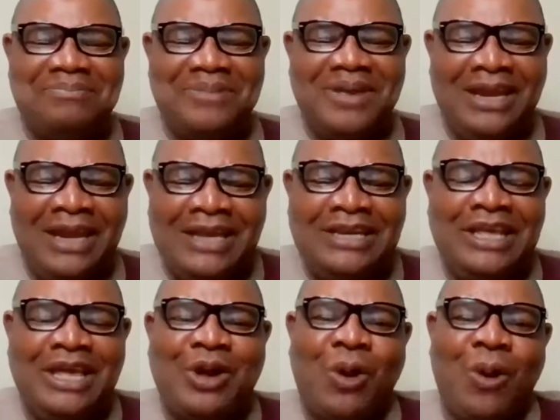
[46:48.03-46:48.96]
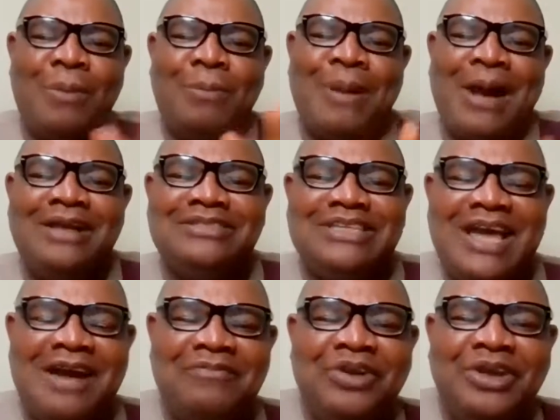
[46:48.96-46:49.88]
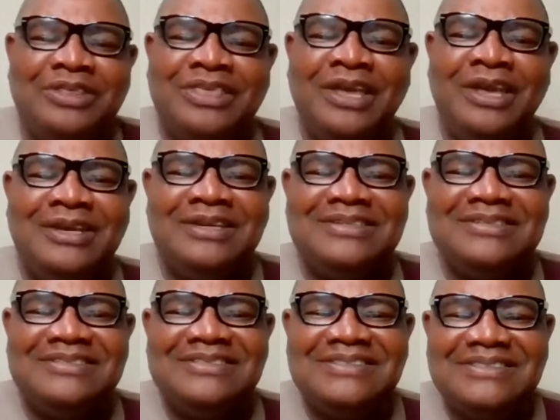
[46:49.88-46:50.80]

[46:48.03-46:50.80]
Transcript: A lady compiled everything.